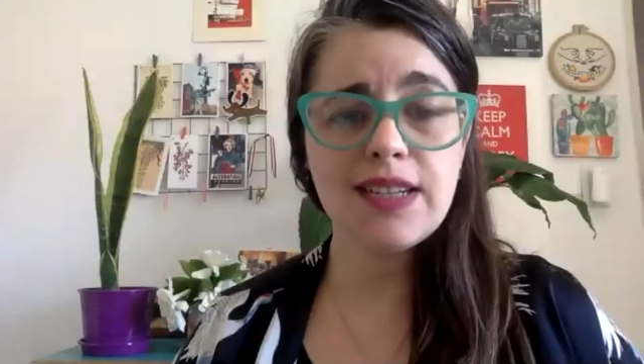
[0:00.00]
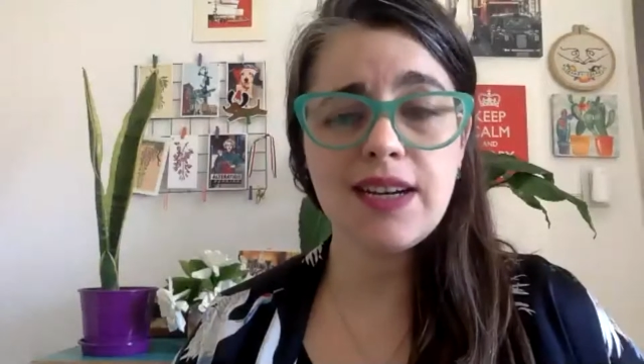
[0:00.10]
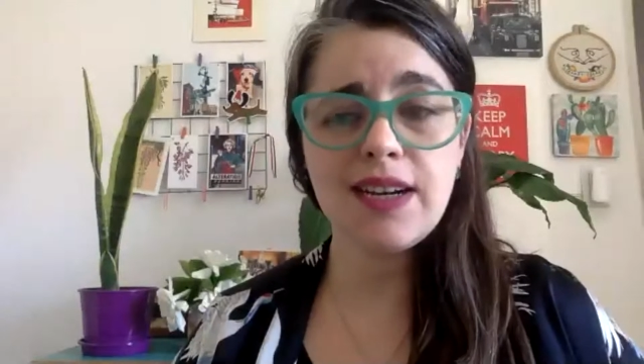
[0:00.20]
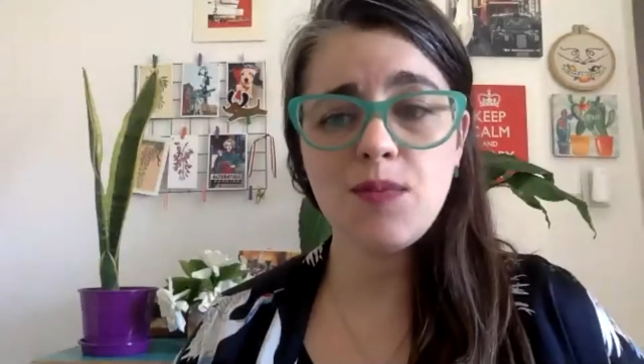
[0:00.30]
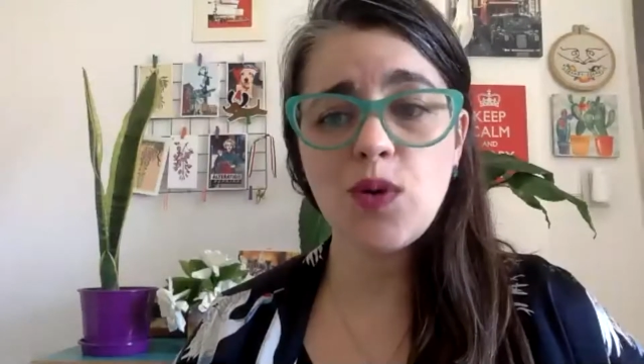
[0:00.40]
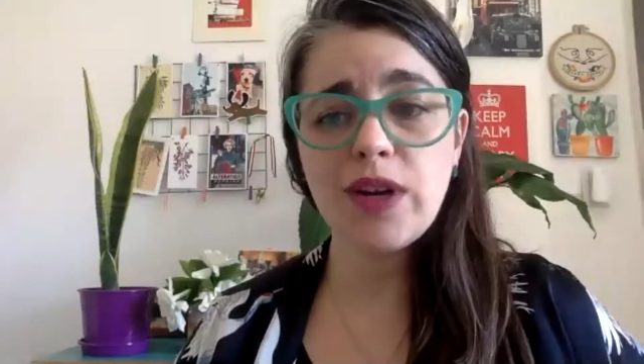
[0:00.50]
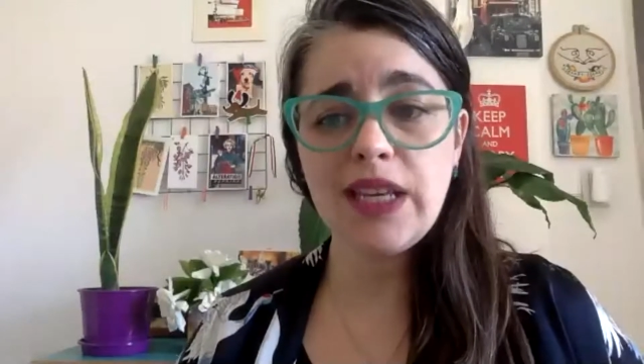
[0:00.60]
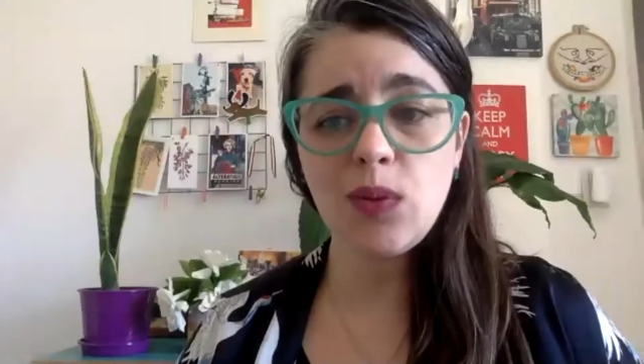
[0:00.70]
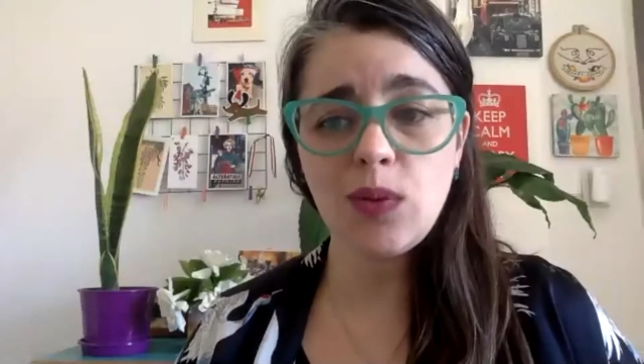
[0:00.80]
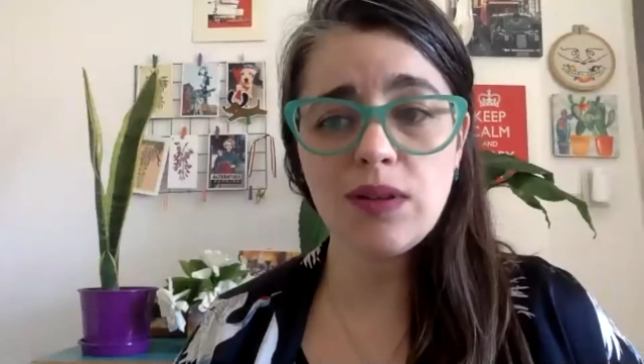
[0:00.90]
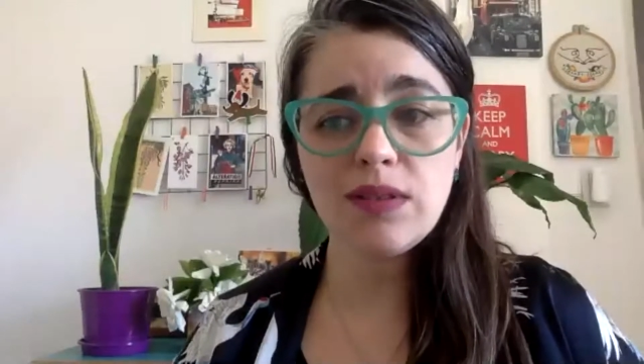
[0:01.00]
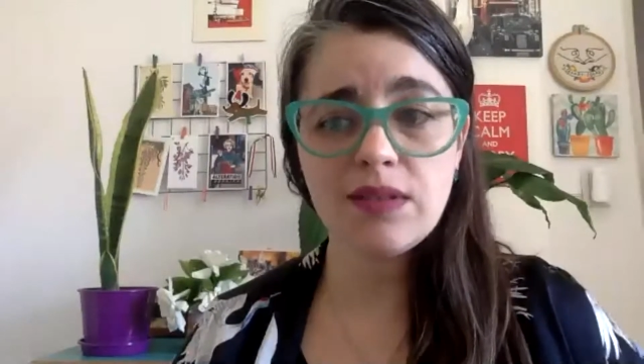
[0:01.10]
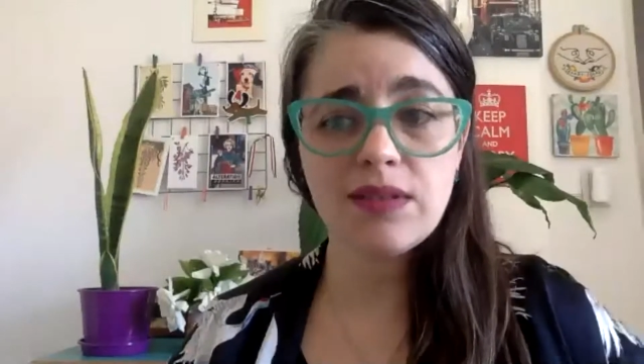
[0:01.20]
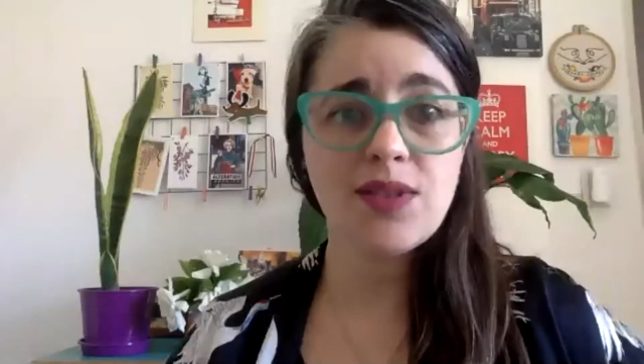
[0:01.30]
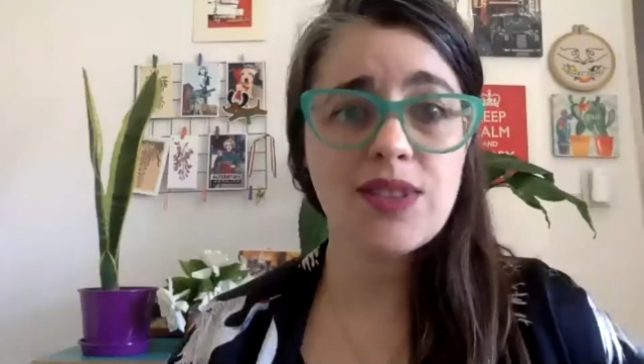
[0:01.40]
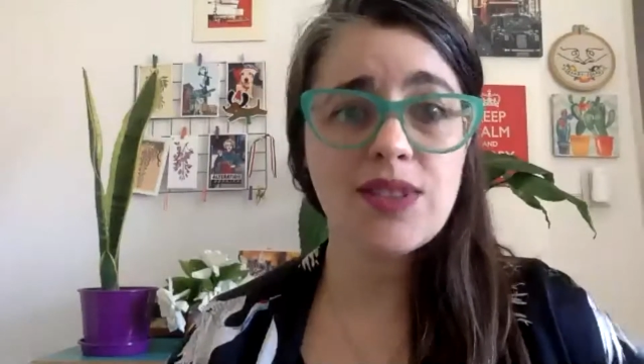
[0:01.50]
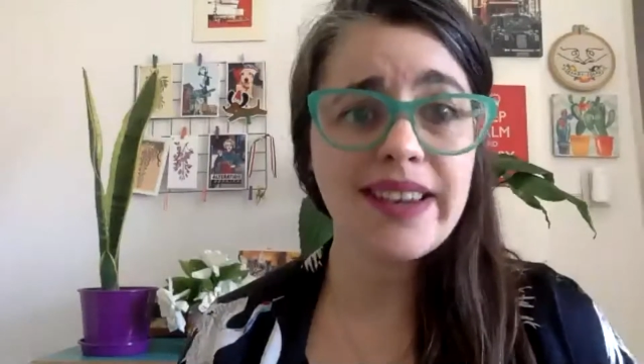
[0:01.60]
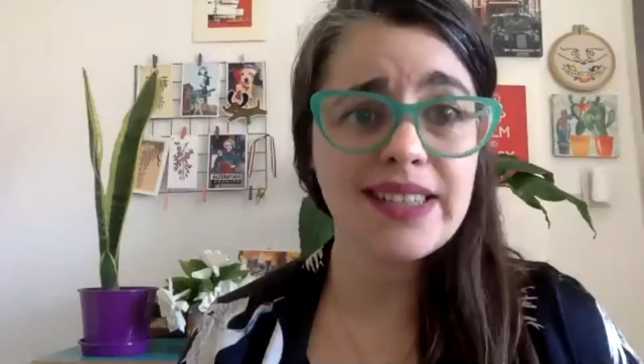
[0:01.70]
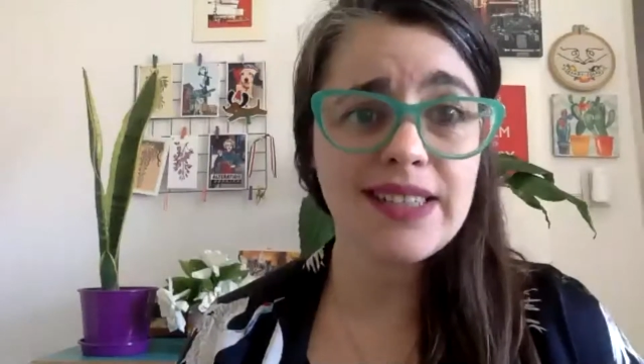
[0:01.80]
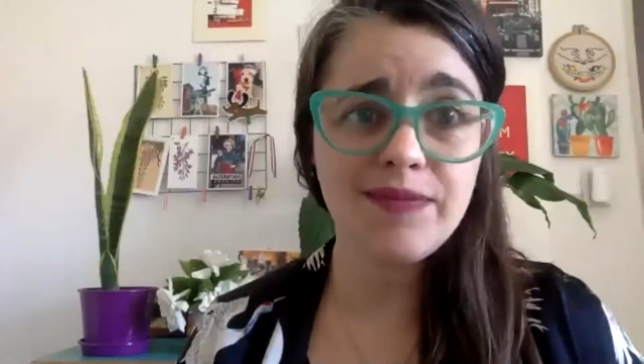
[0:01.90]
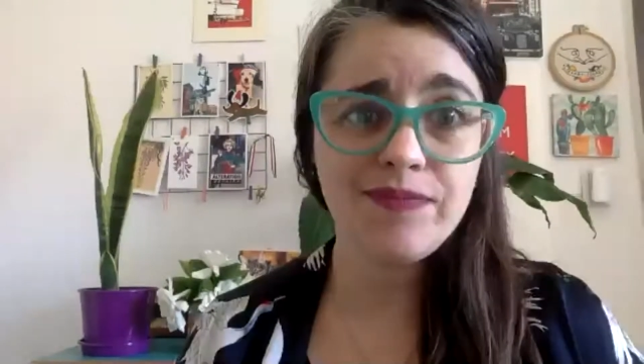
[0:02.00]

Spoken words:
more equal society,